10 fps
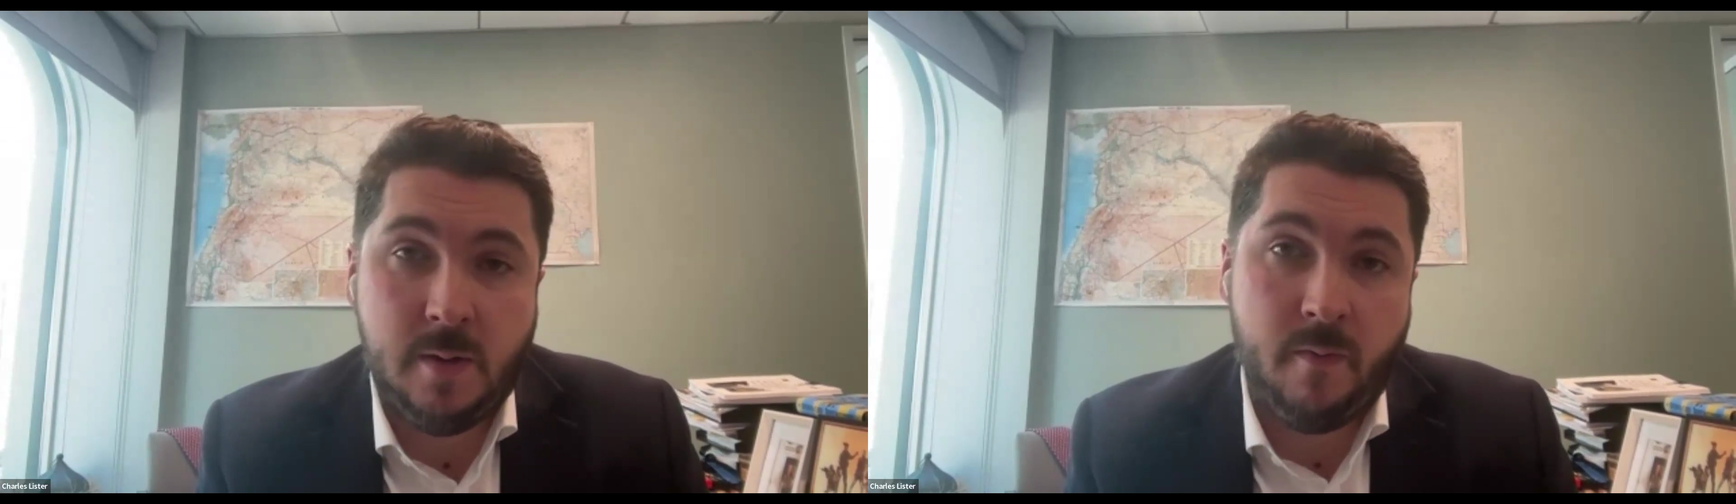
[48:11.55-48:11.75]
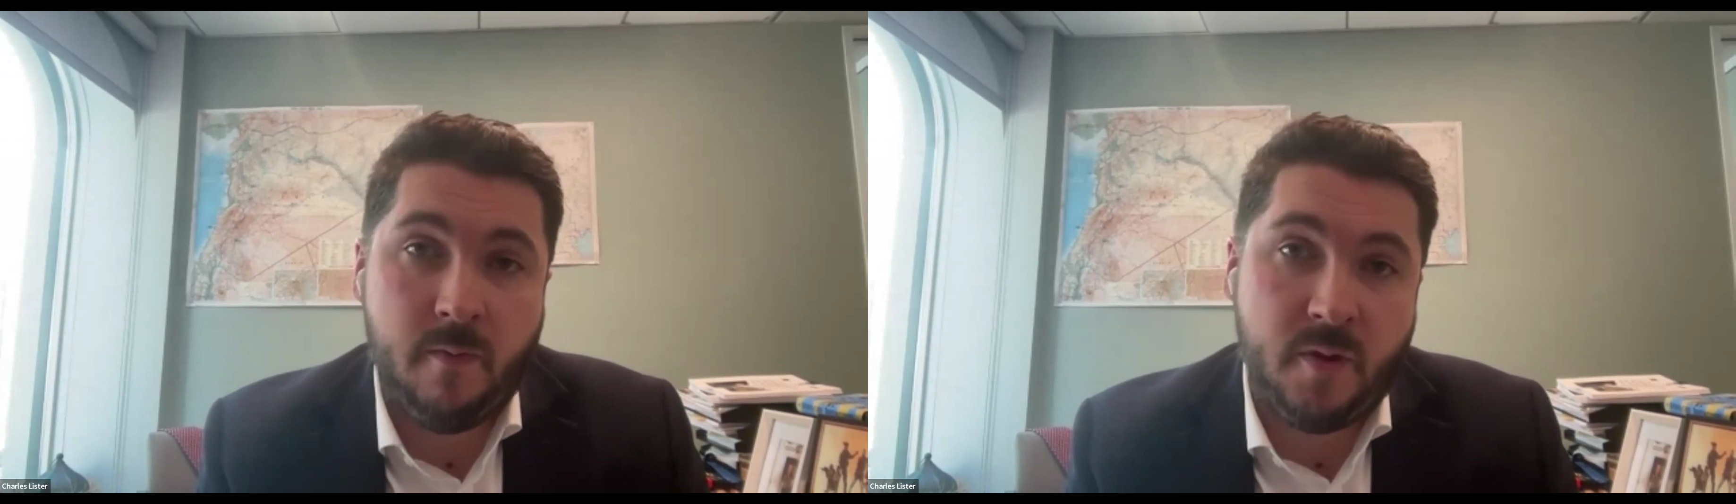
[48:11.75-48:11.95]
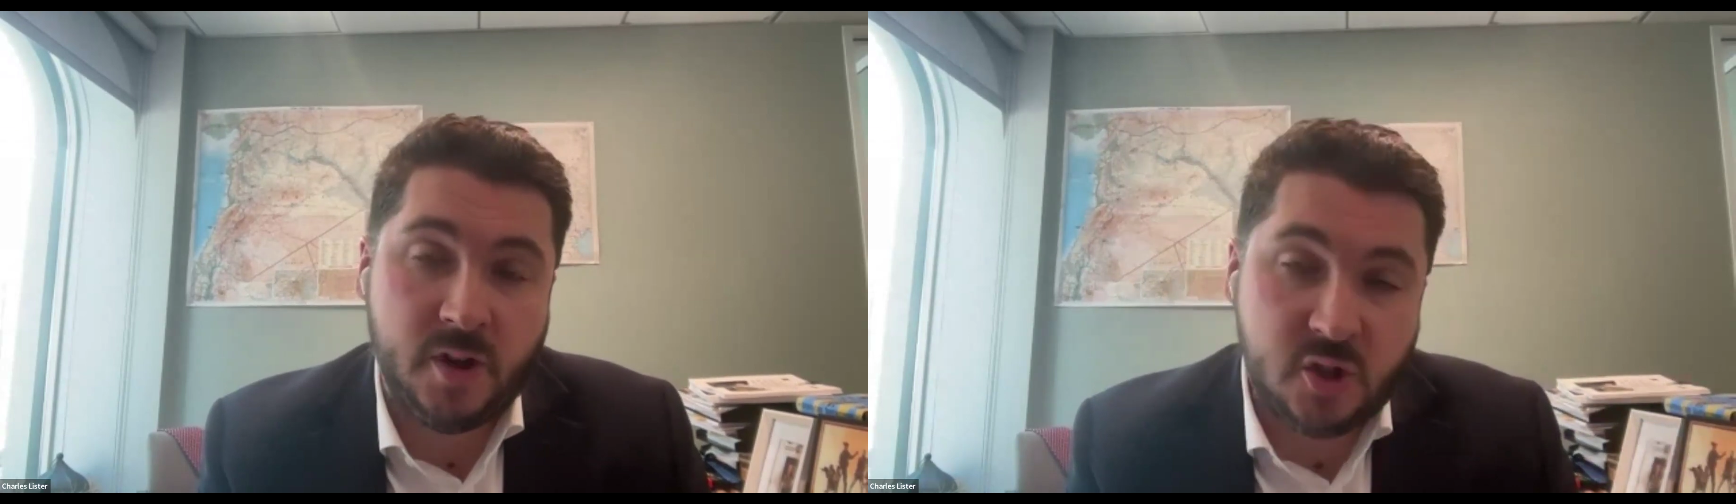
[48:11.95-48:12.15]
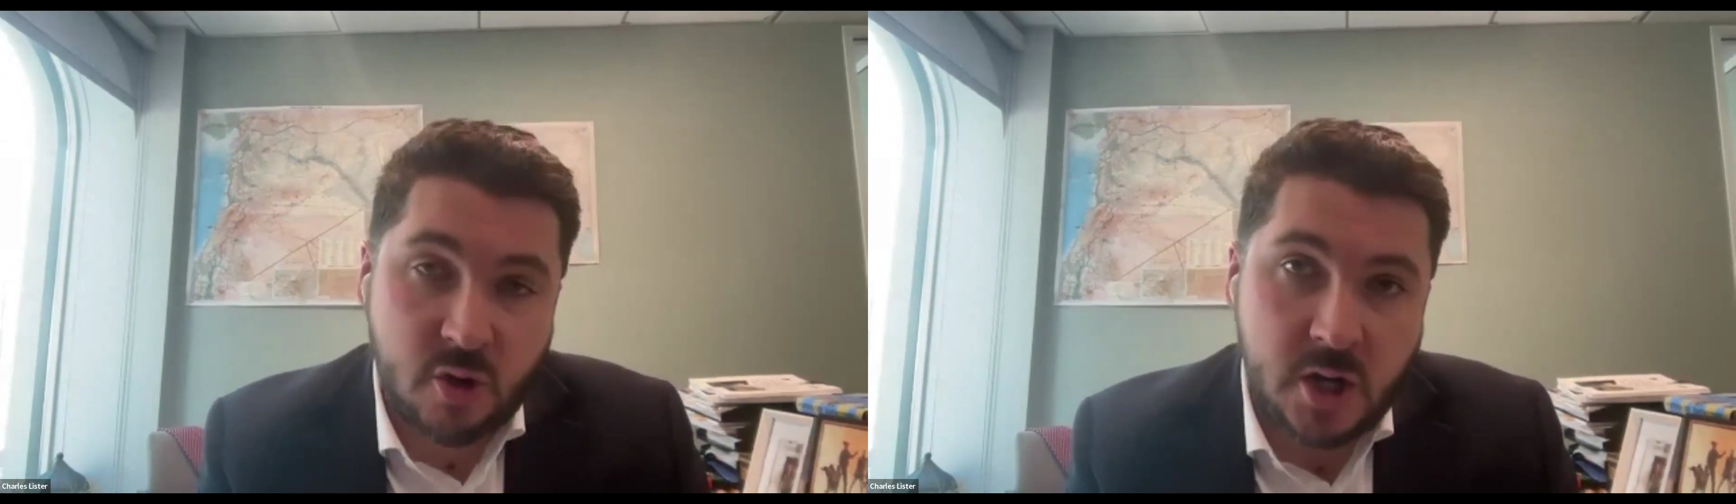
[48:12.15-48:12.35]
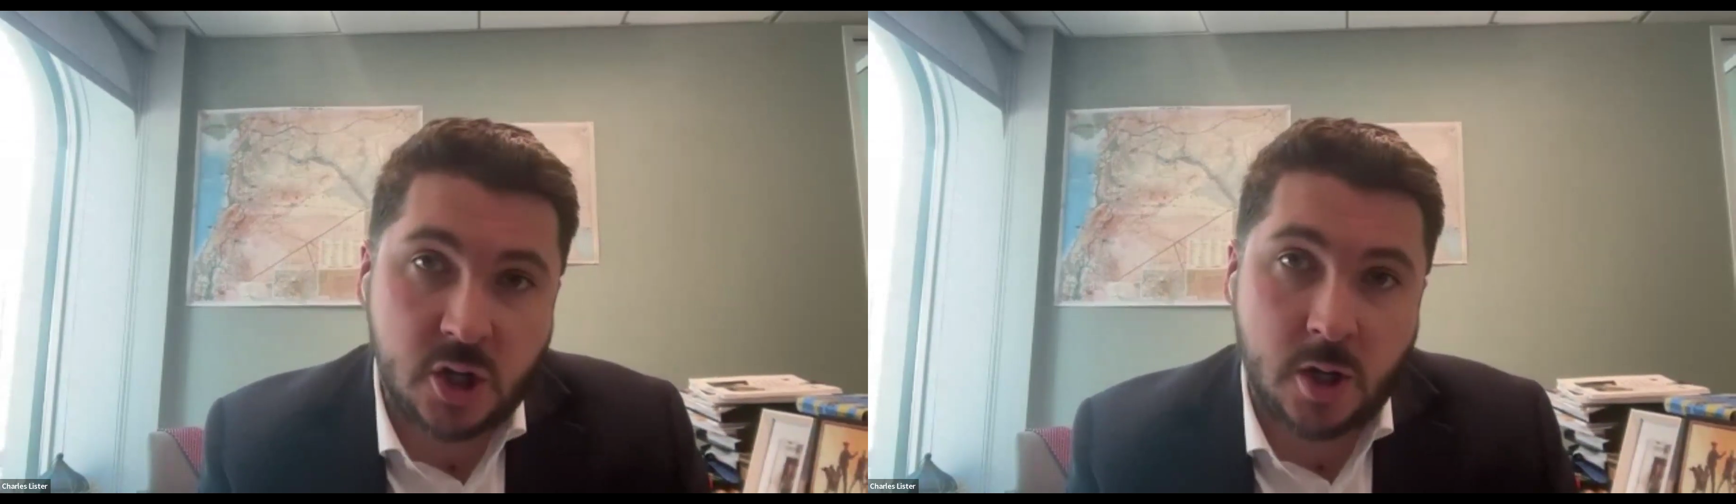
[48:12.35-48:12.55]
deep
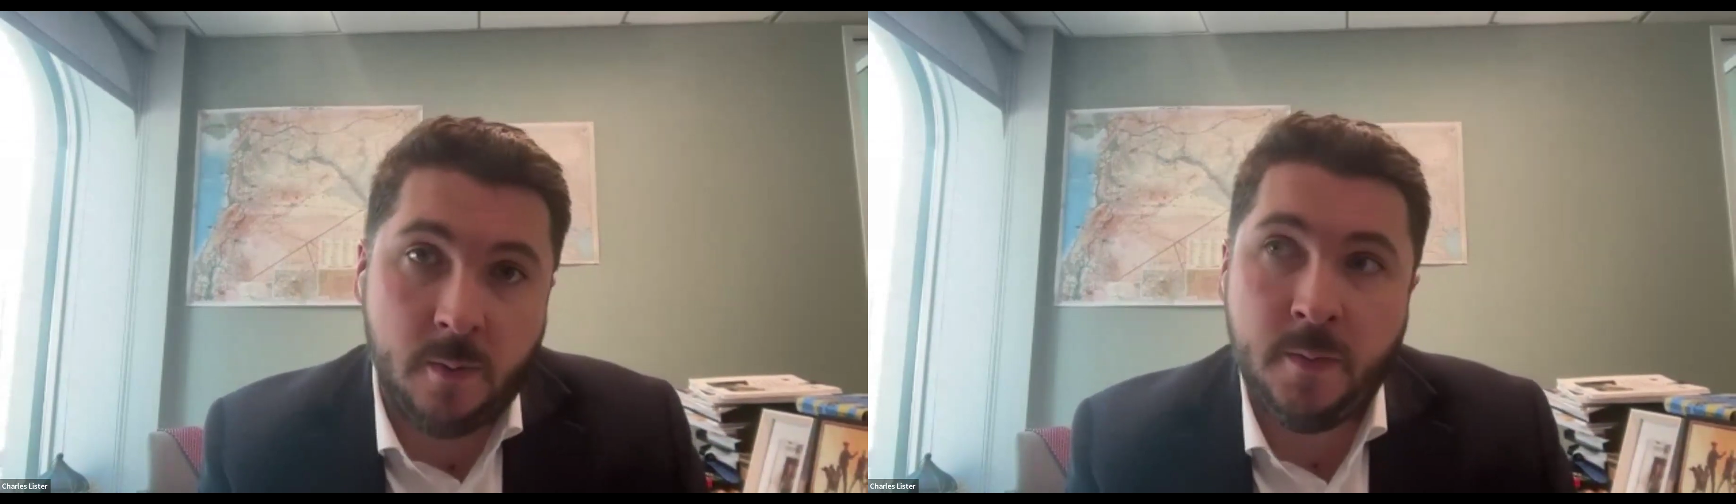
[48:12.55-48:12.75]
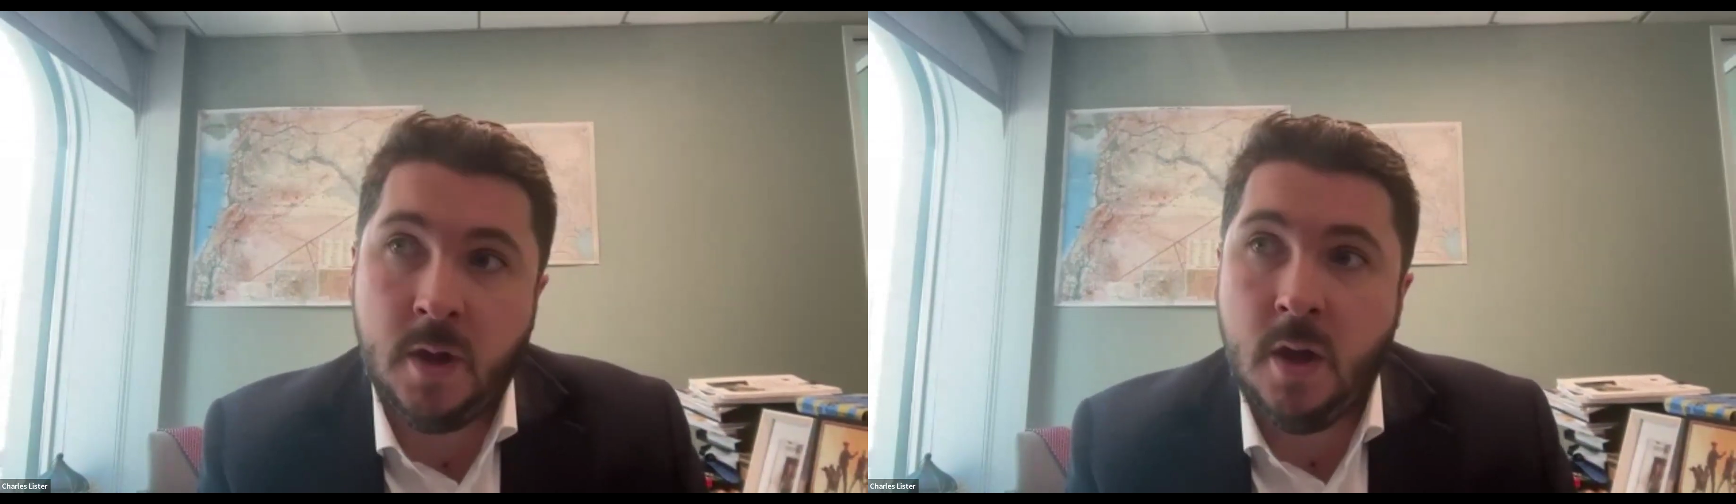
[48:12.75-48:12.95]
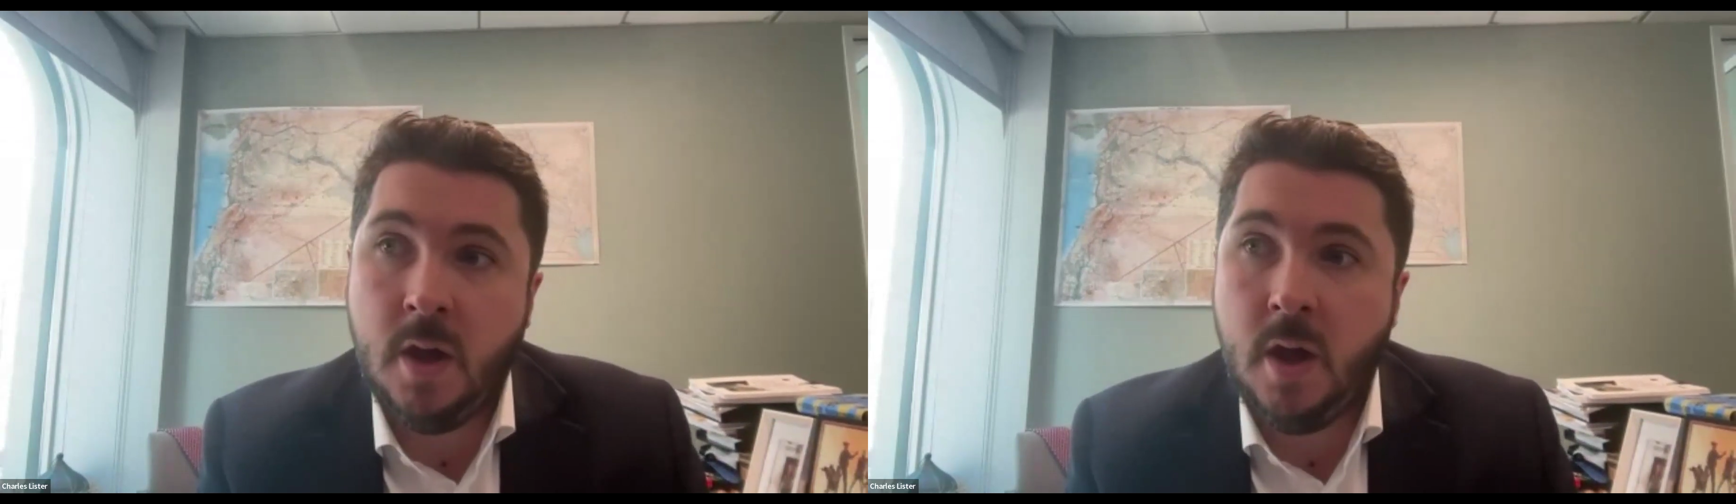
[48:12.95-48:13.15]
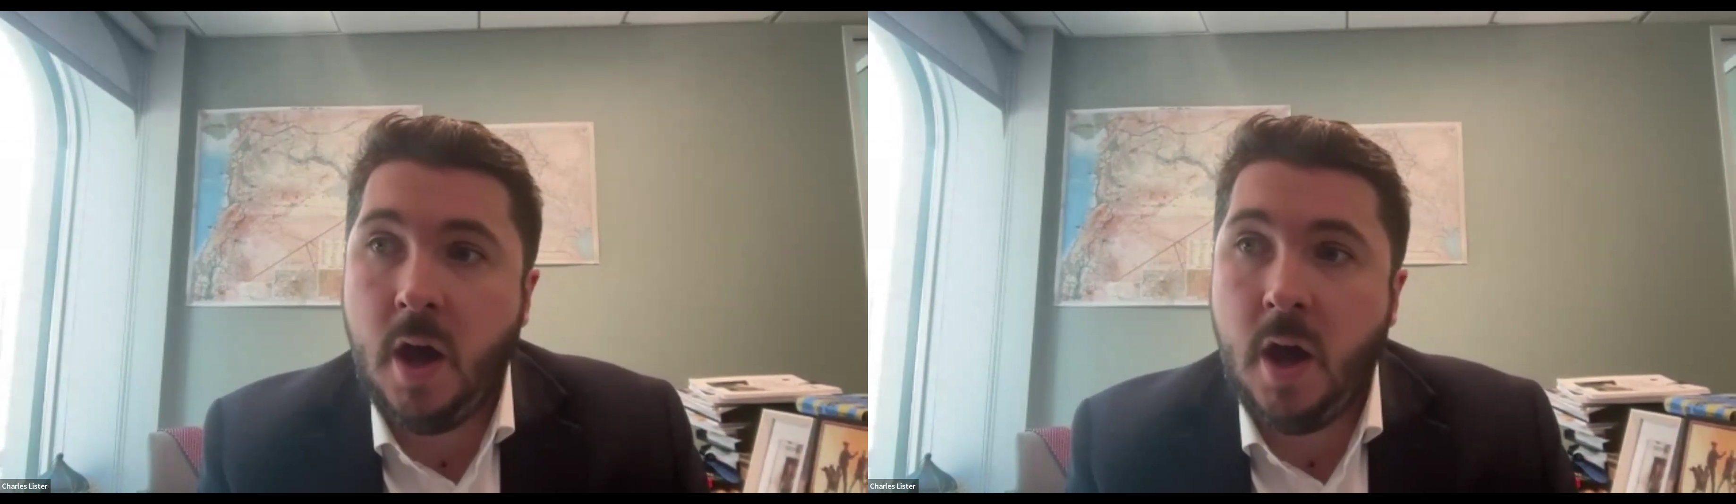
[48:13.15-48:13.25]
frustration